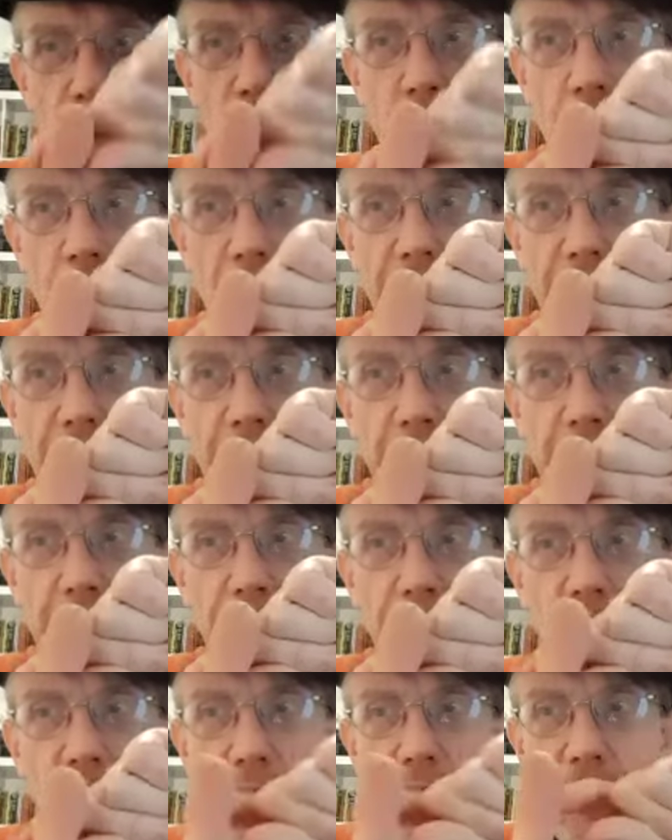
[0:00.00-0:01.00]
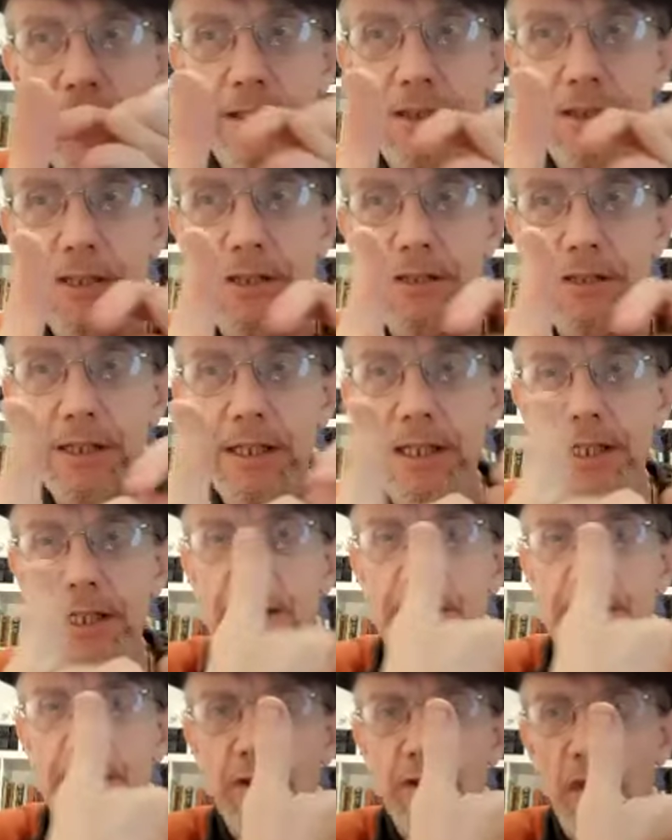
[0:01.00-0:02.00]
how wide the bottom phalange is.
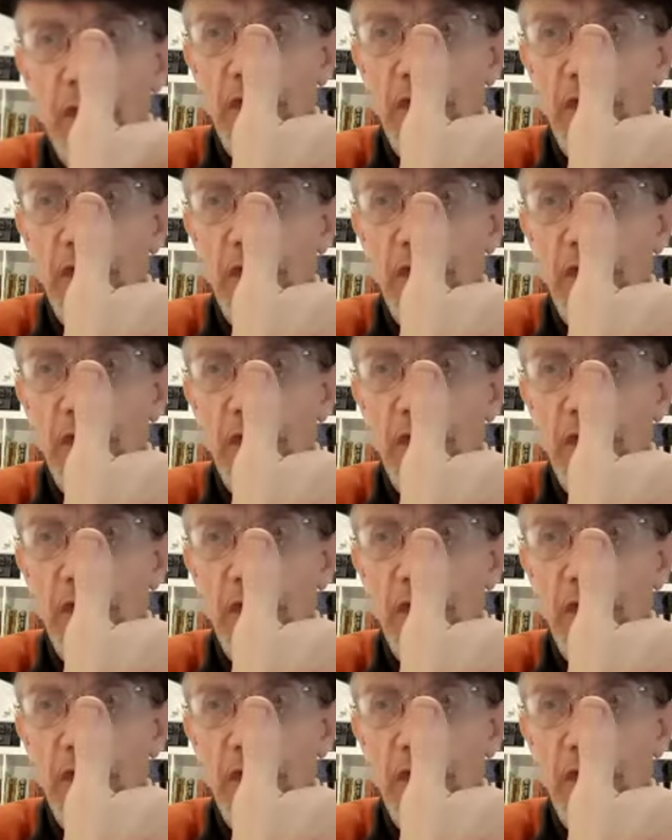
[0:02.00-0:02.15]
Is it a